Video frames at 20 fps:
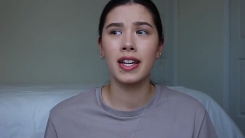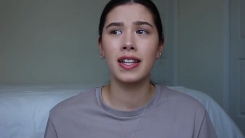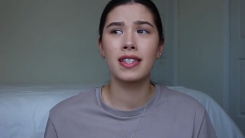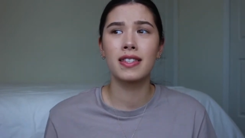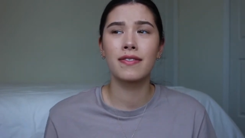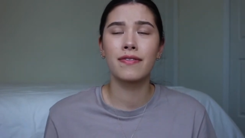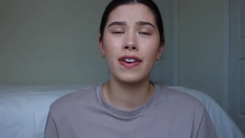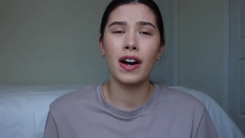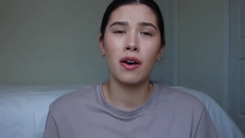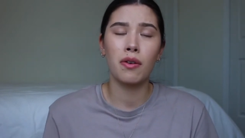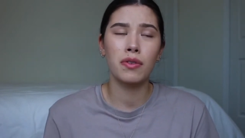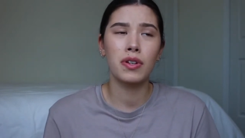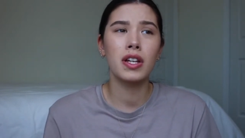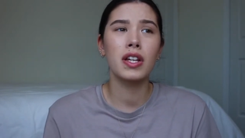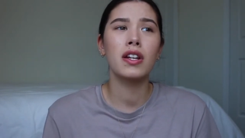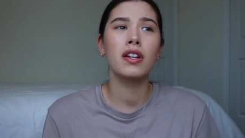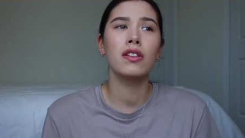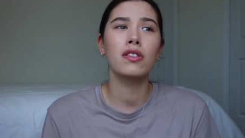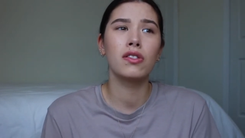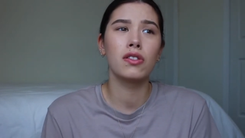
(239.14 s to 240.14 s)
It's found
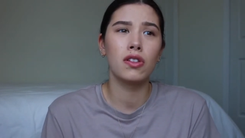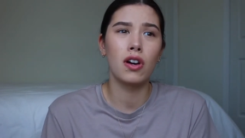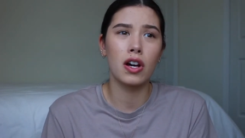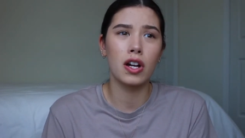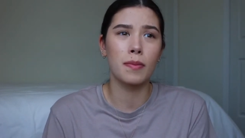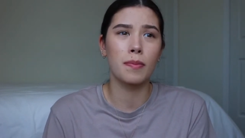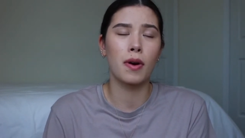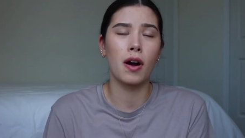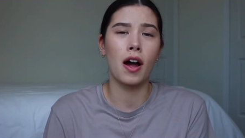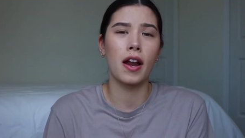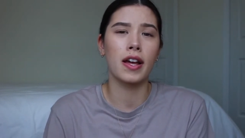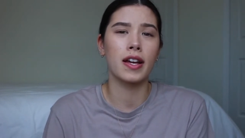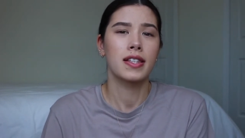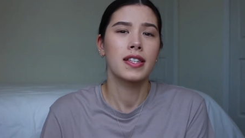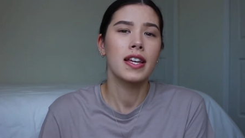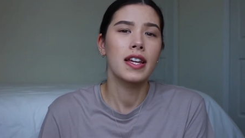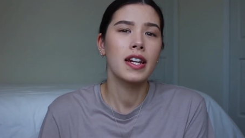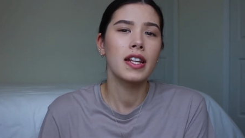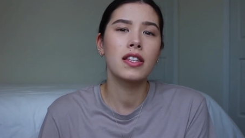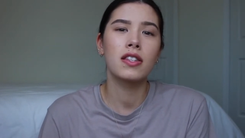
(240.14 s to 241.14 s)
in a lot of products
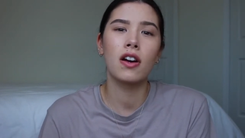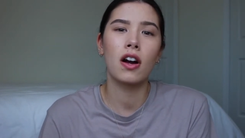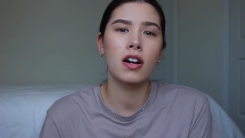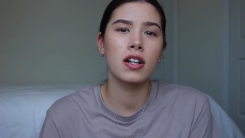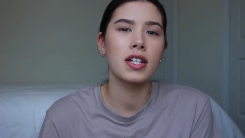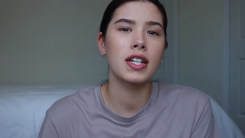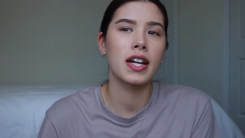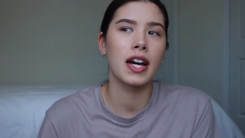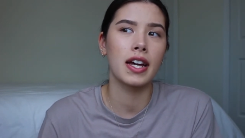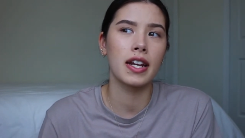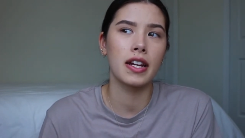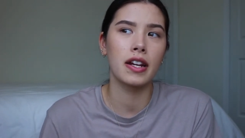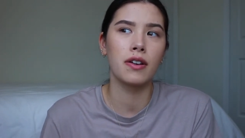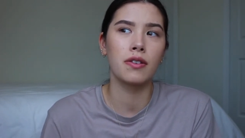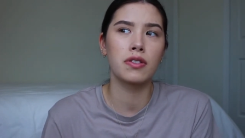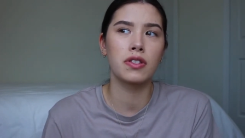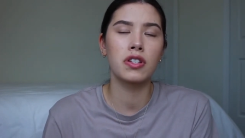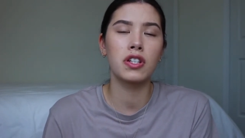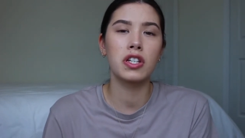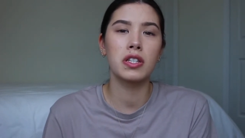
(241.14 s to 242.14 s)
and it's hard to cut it
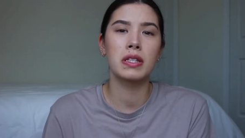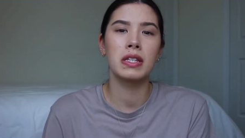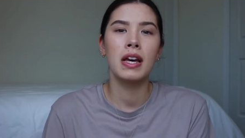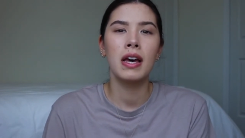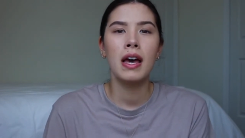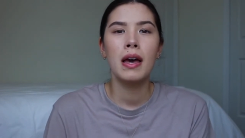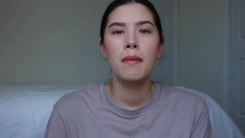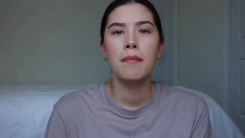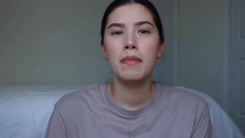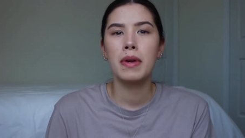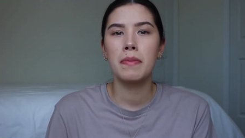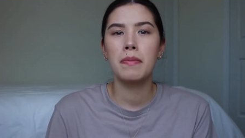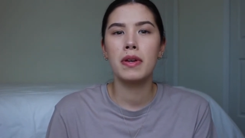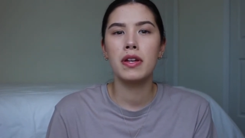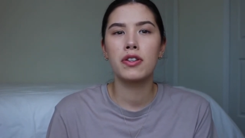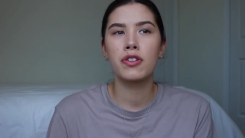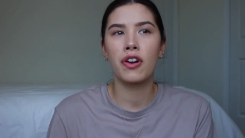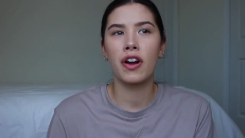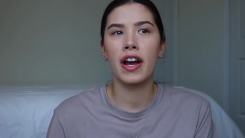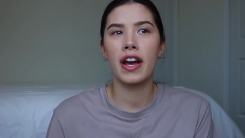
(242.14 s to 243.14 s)
out, so just
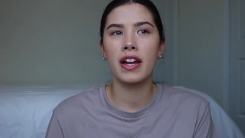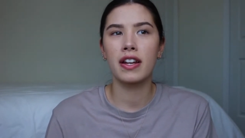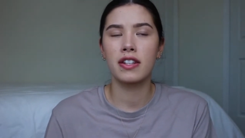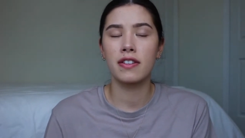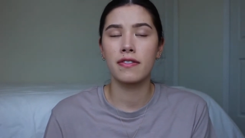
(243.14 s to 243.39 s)
maybe trying